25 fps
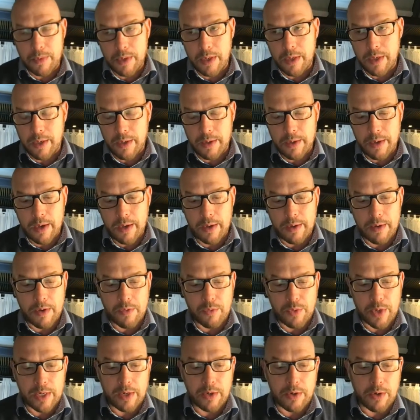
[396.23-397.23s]
a
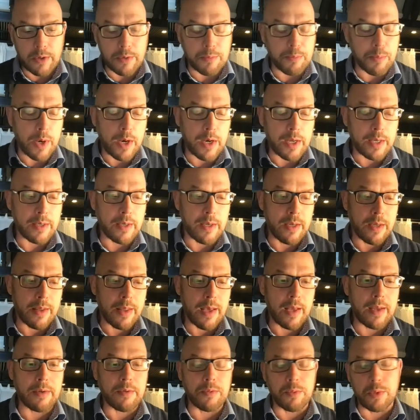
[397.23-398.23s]
really good partner
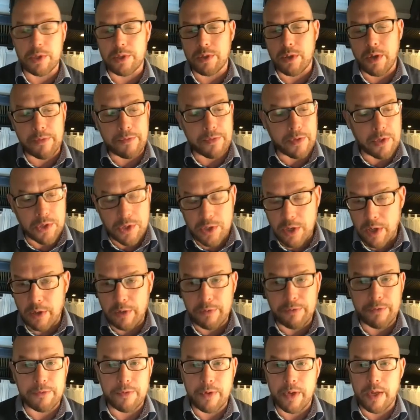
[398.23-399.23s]
that was
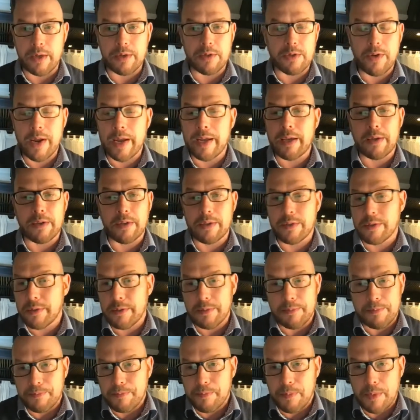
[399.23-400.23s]
off-the-shelf trackers
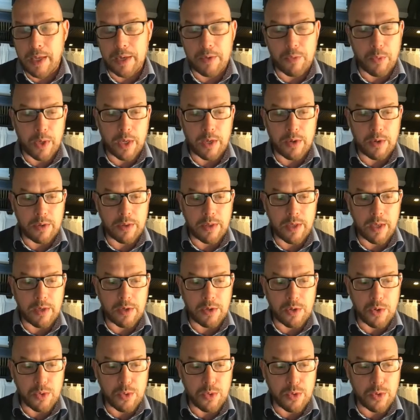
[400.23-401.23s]
that we could then
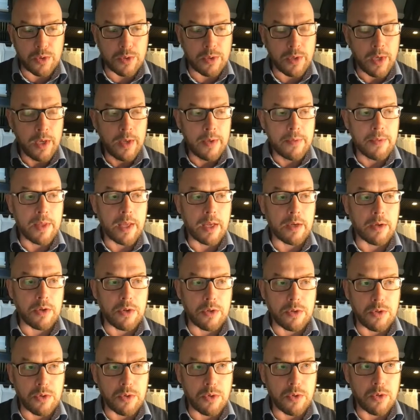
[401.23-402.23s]
use, that
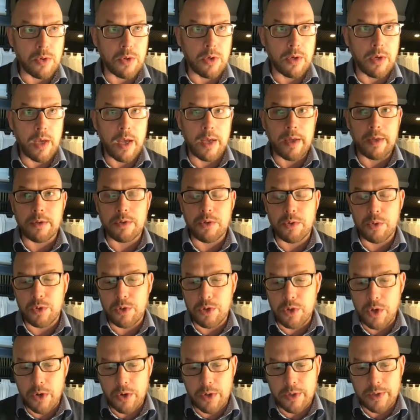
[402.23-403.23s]
could do 2
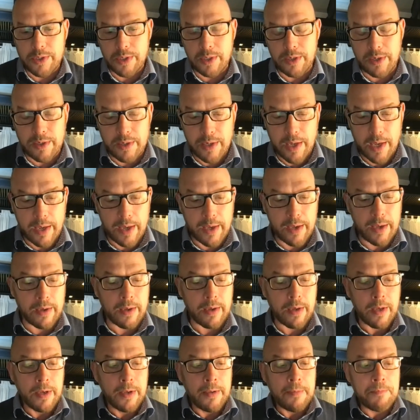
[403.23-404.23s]
turns in a day,
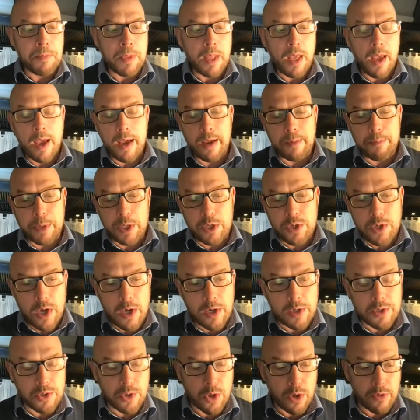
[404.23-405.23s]
be
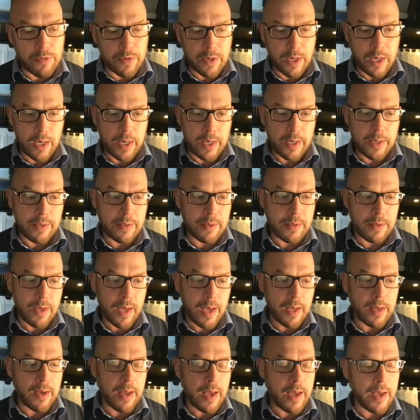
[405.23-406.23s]
charged overnight,
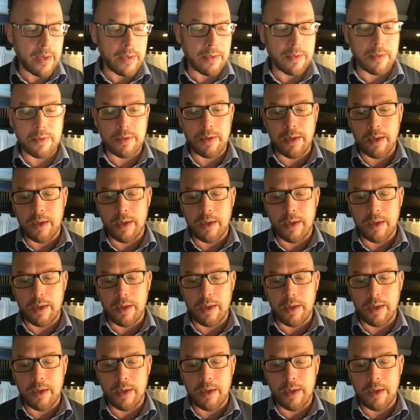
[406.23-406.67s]
and had